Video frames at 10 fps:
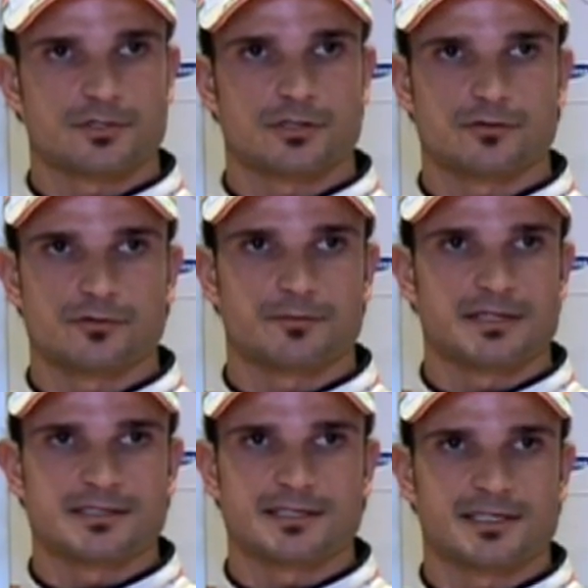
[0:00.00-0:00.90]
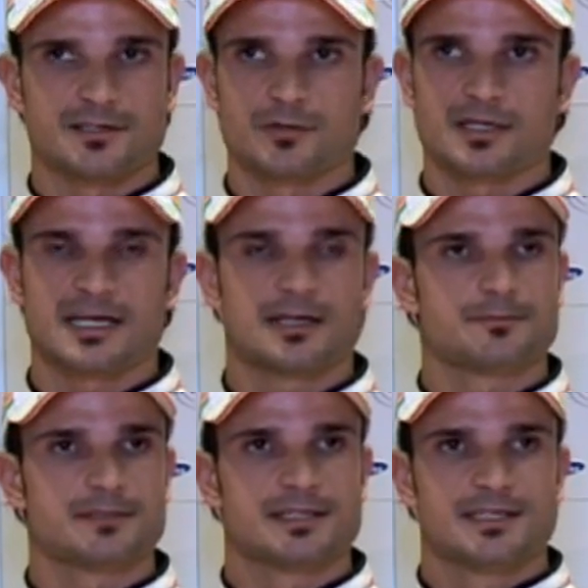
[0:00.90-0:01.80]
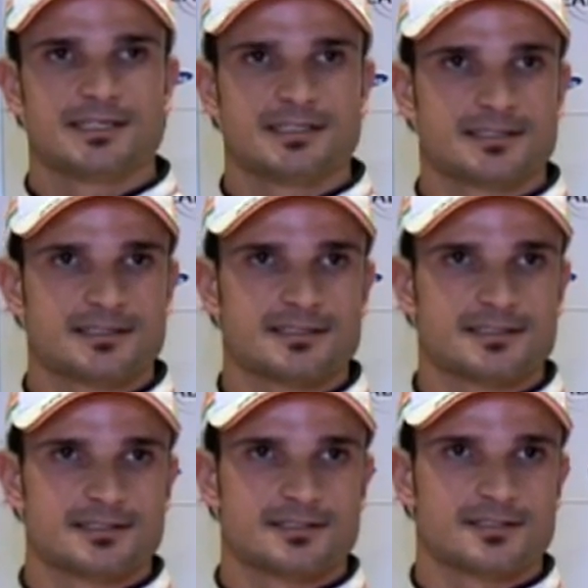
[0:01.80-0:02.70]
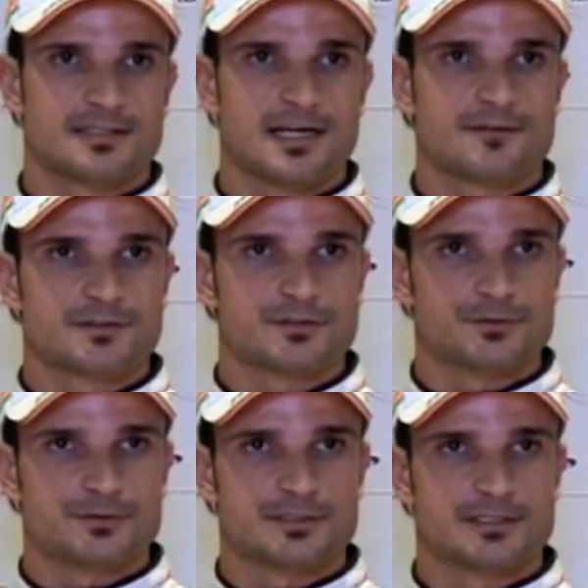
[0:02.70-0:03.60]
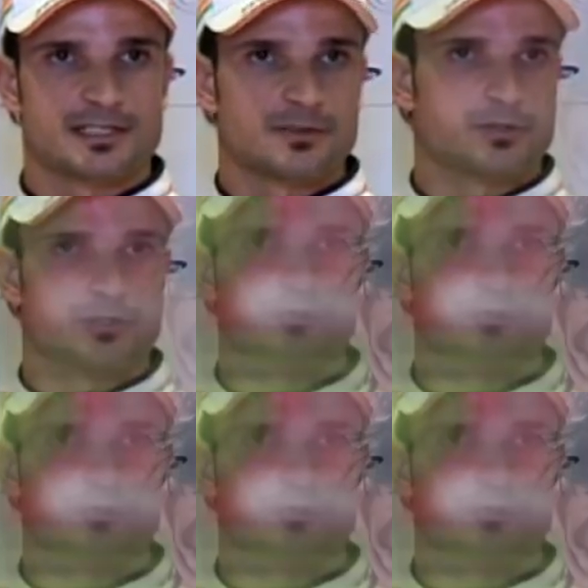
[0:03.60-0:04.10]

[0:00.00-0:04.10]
So we basically wake up in the early afternoon and we